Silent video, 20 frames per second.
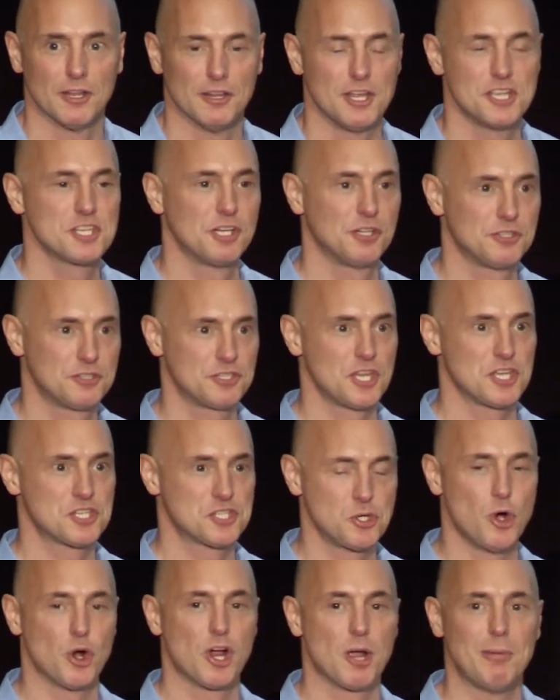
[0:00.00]
and there's, a, there's
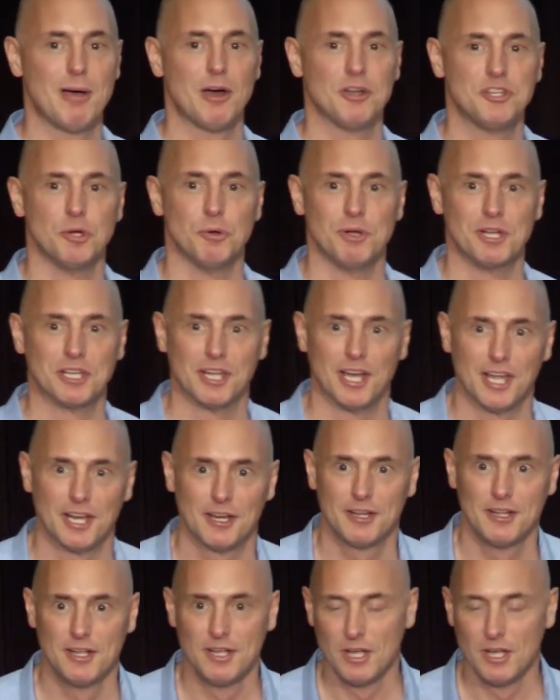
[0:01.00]
talk about doing that.